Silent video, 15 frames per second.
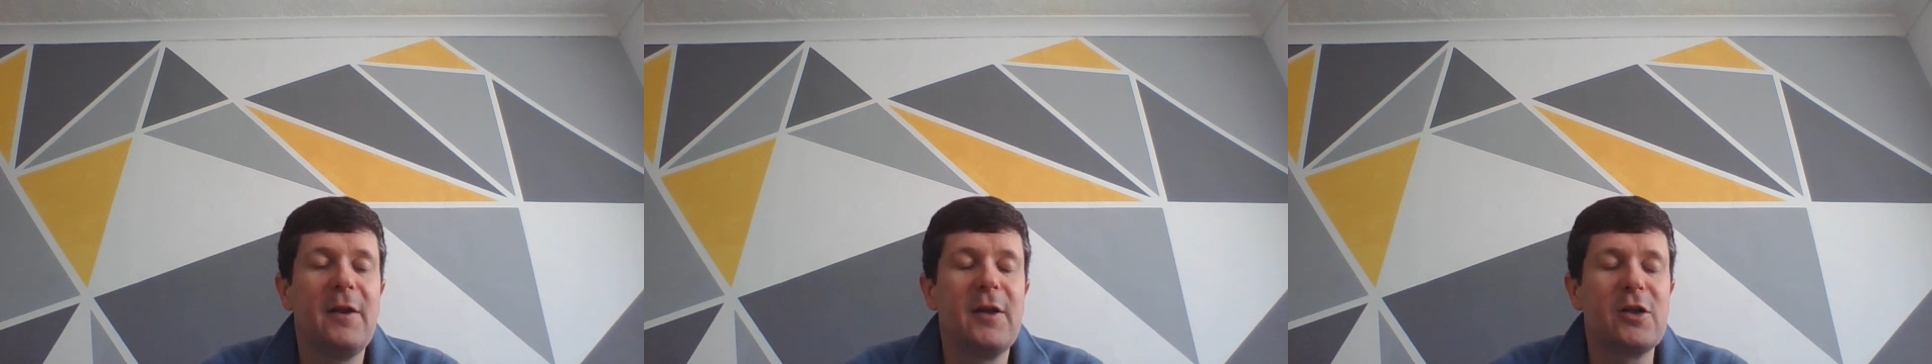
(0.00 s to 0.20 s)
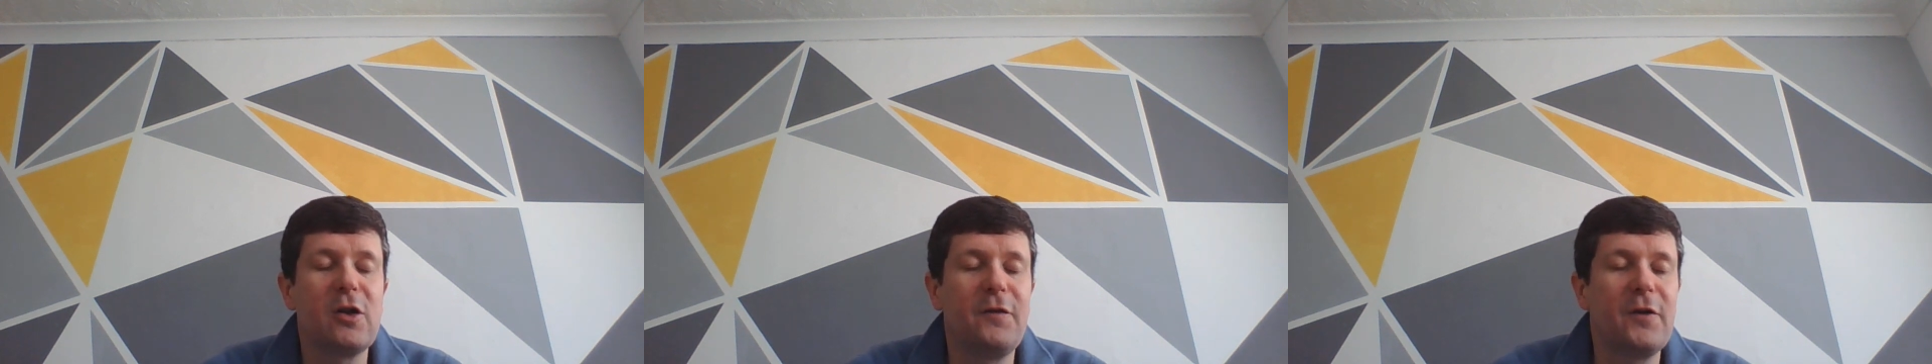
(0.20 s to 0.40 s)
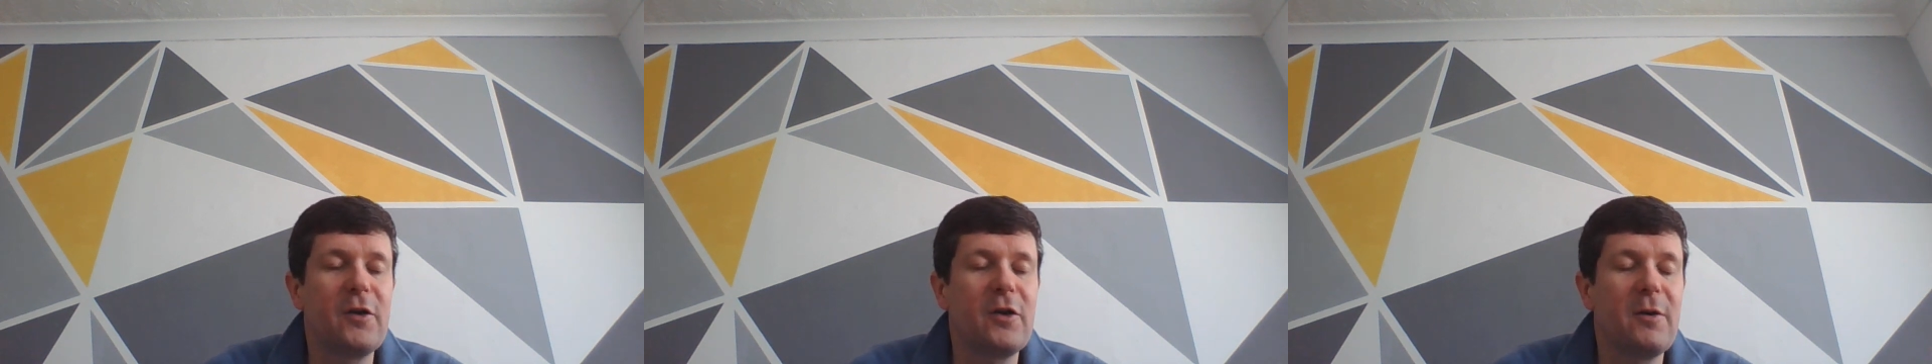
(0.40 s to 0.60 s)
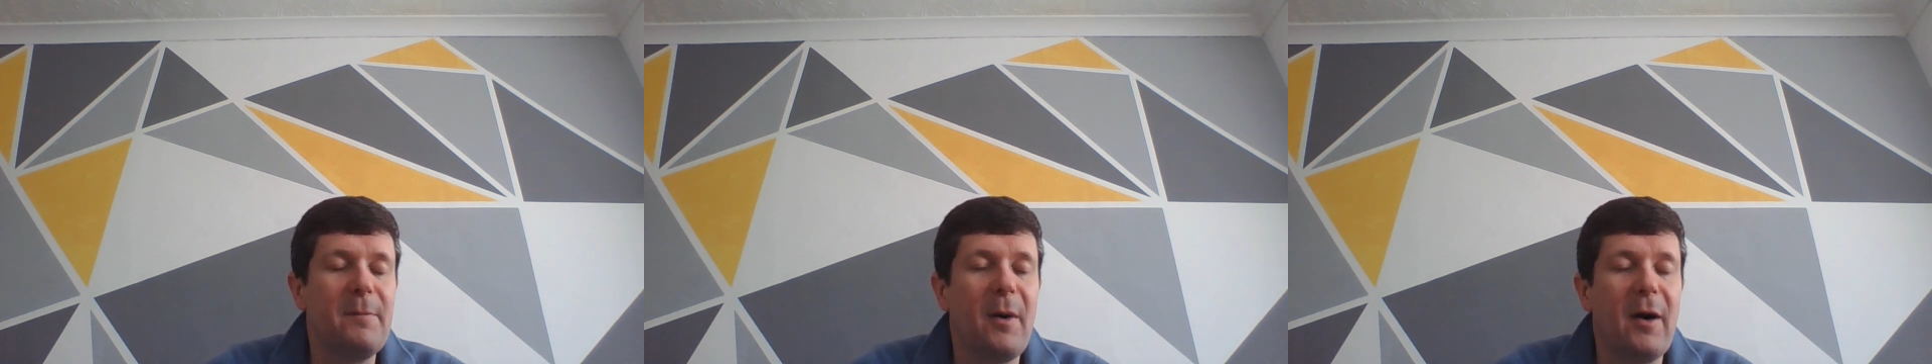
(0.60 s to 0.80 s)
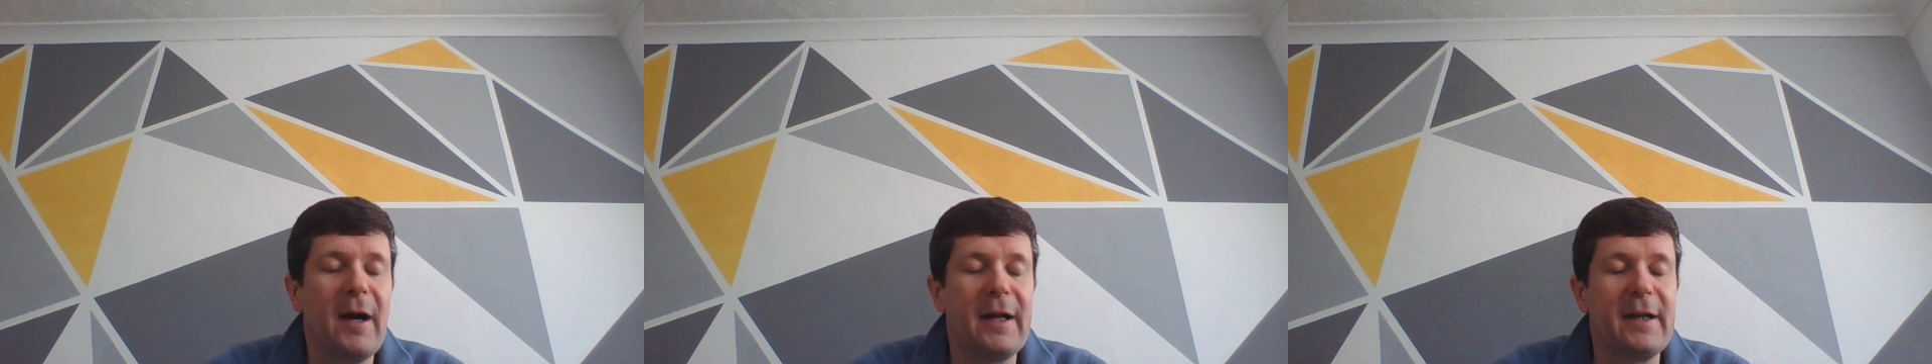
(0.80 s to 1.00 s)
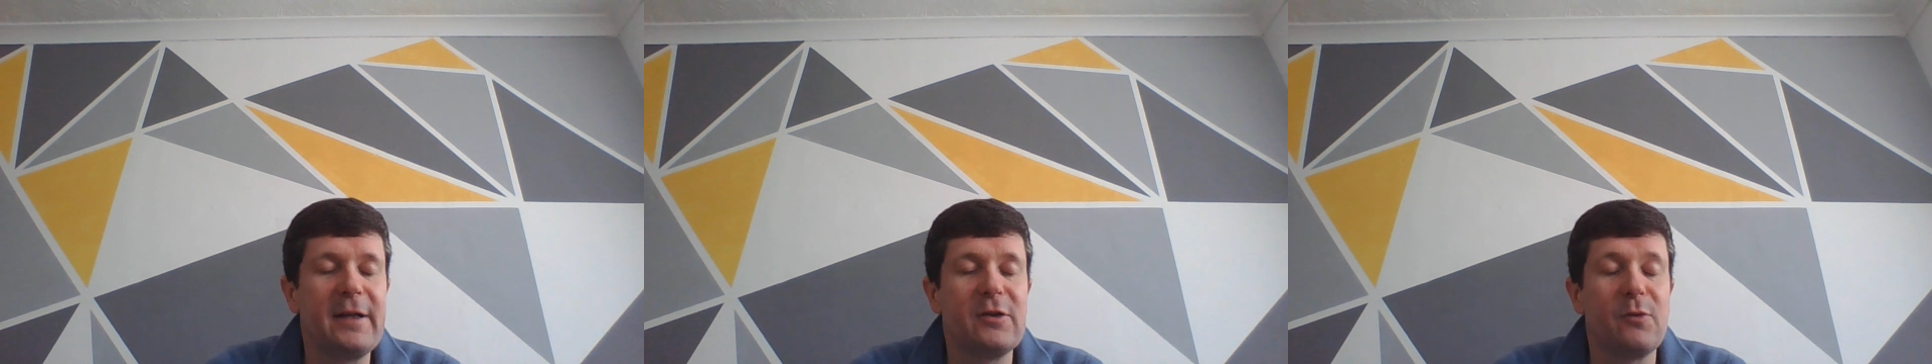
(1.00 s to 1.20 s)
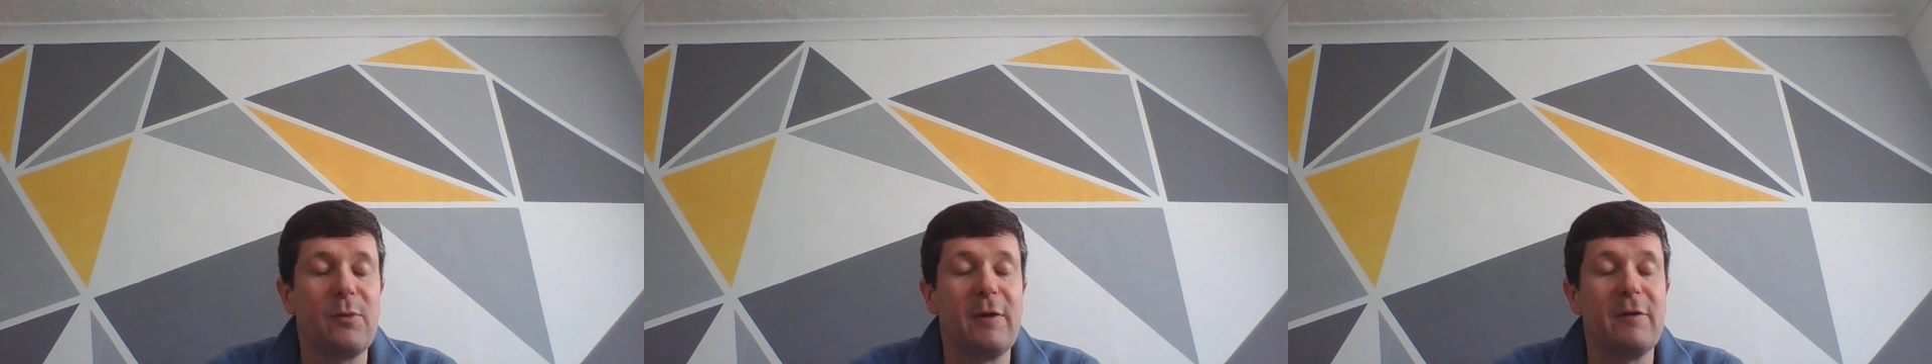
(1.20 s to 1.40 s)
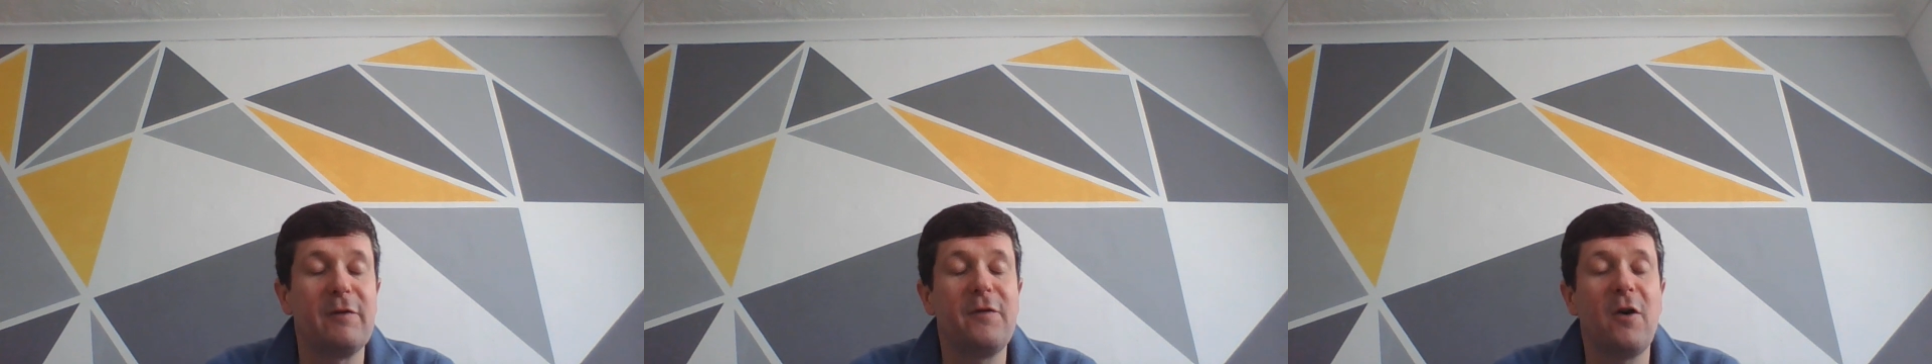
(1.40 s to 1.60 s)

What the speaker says: This often combined with